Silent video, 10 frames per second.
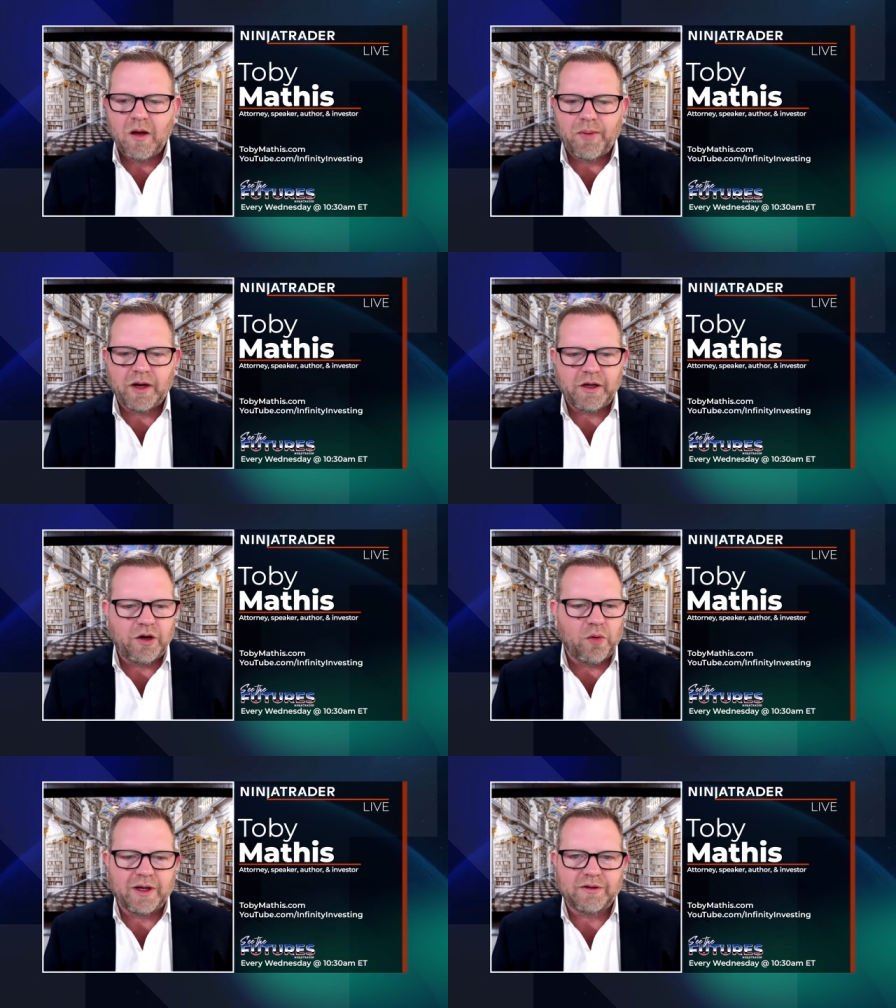But you
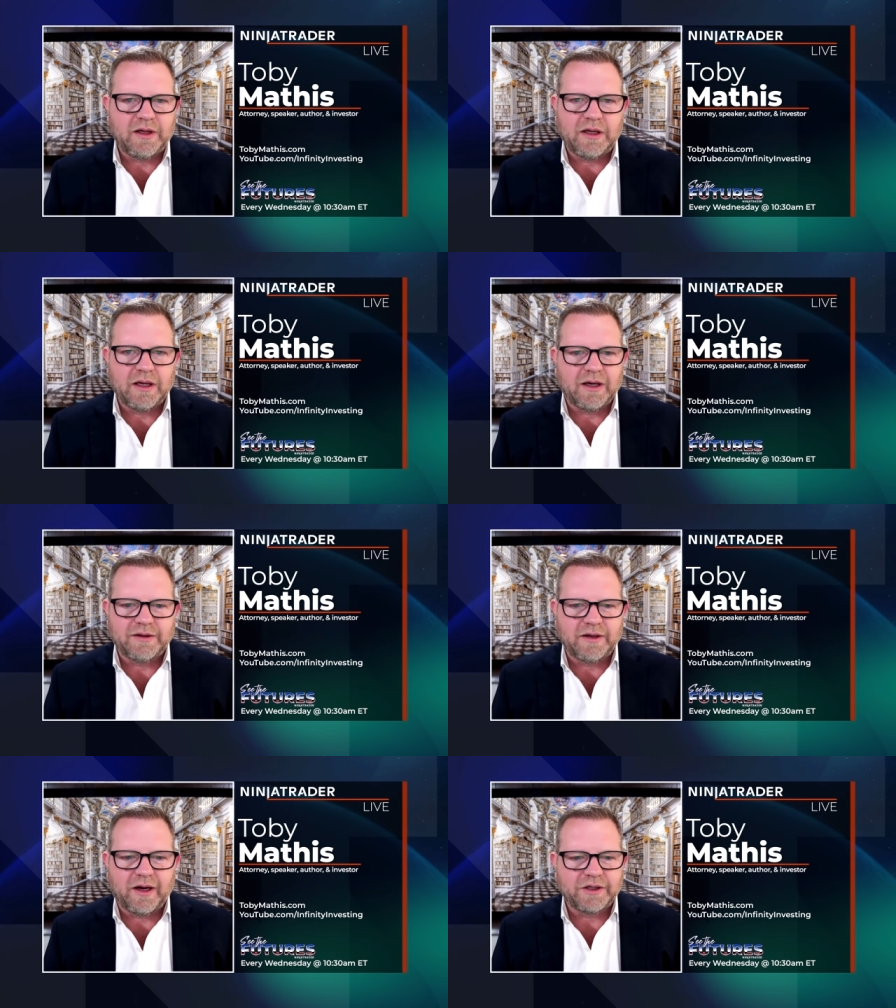don't get the uh,
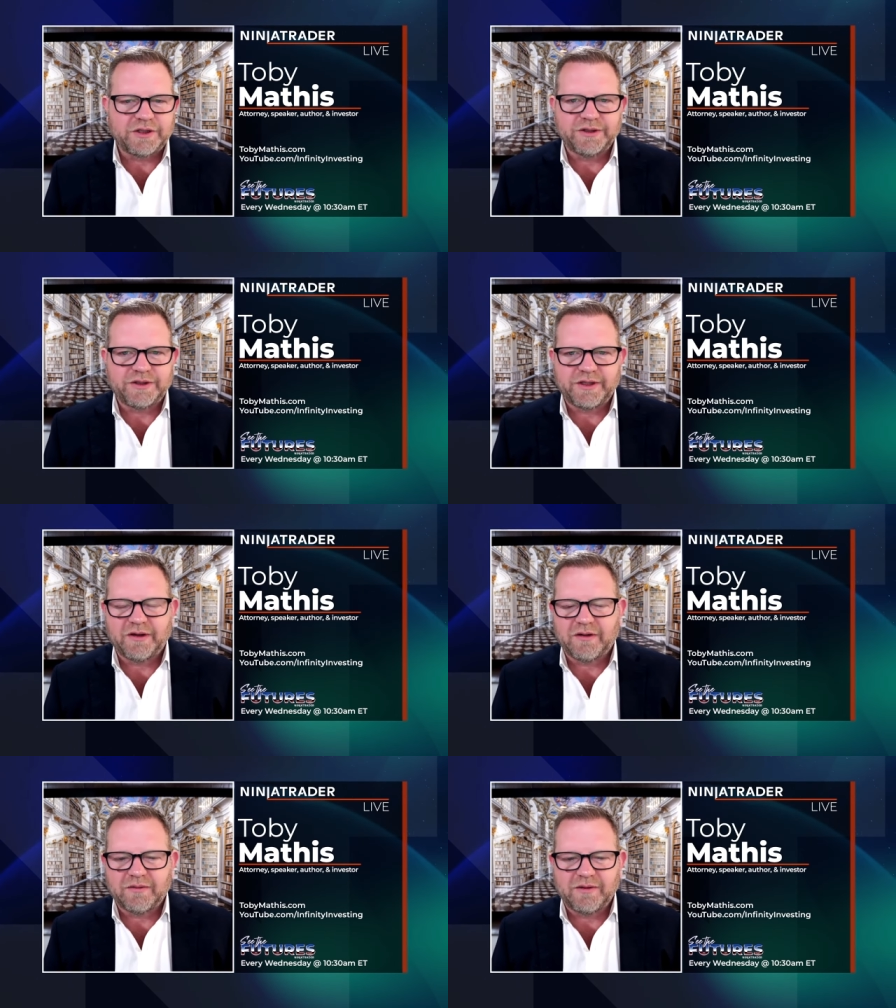deduction
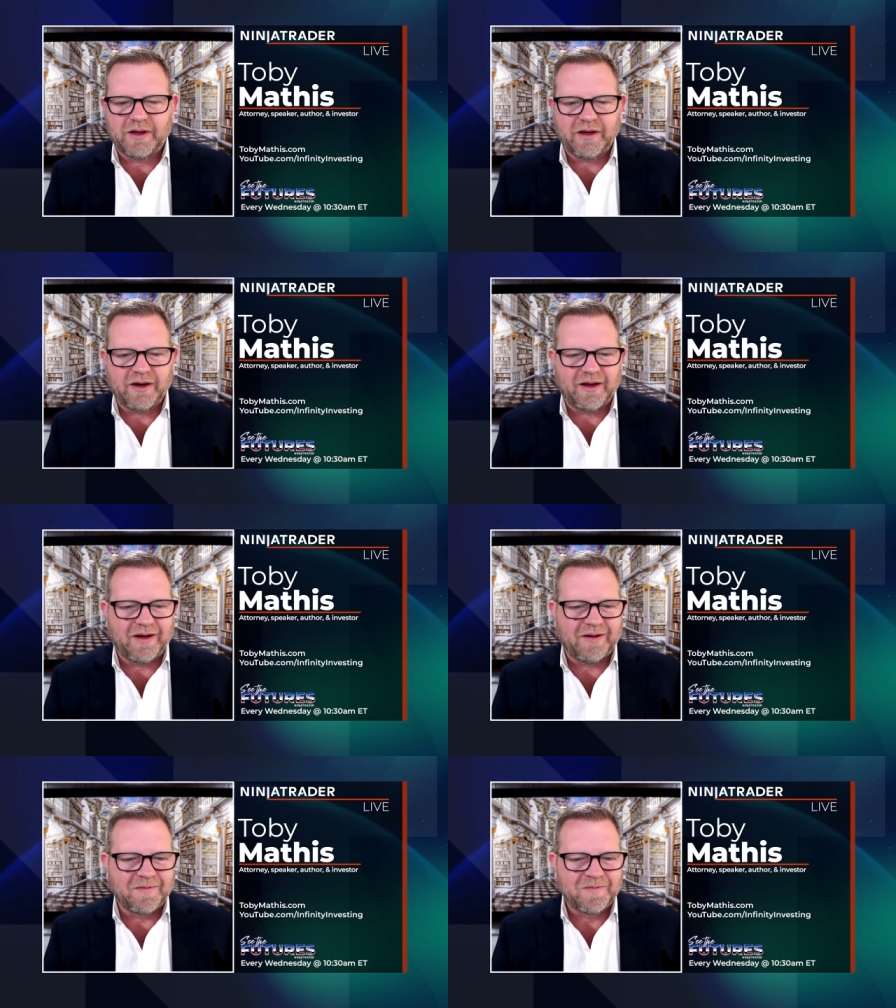still. And
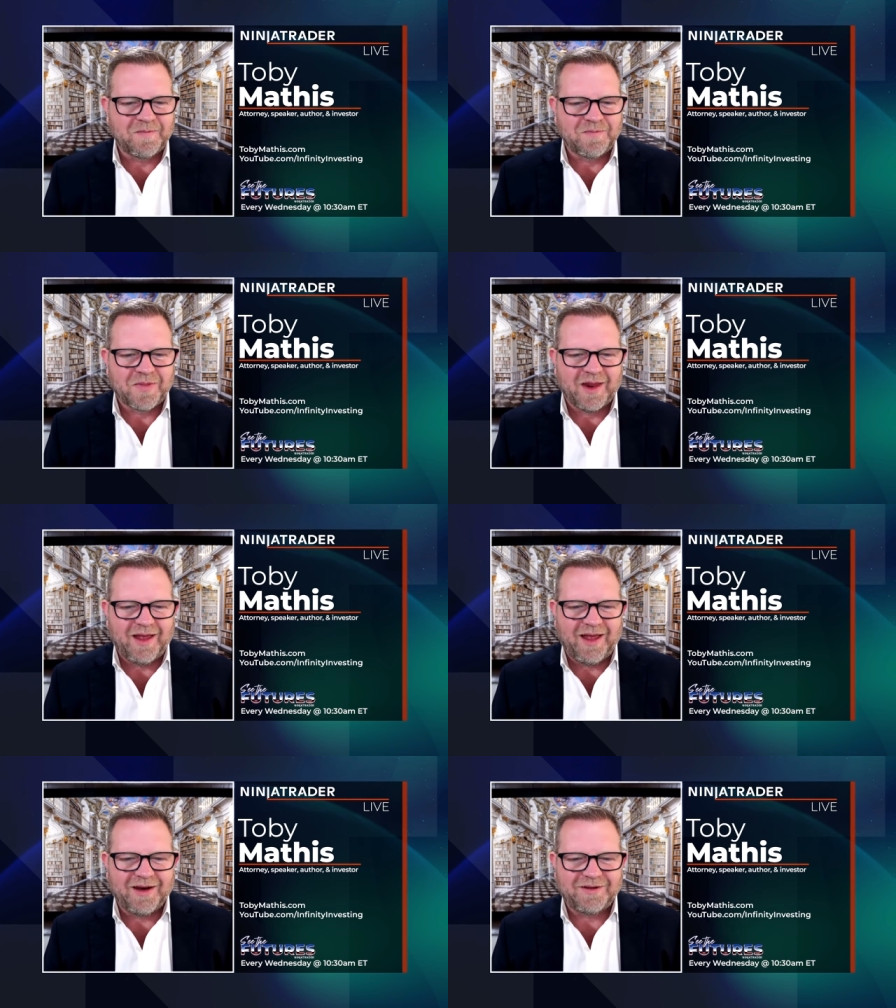uh,
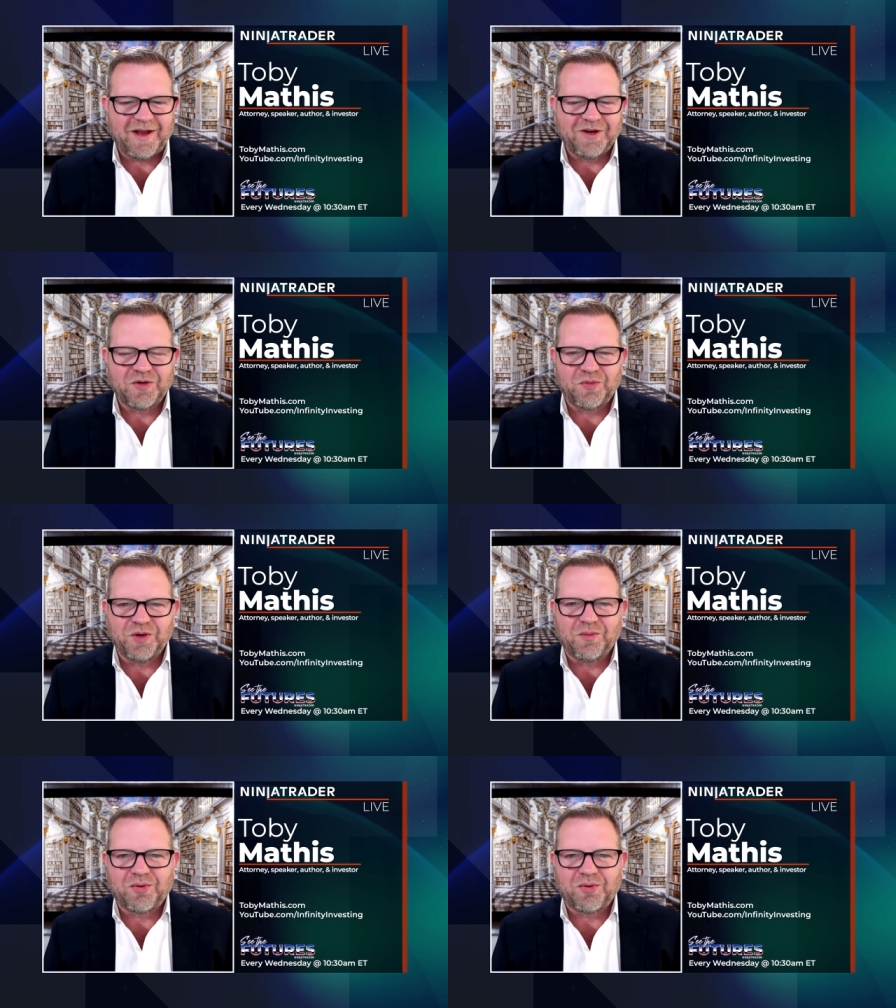it's it's a uh, real but,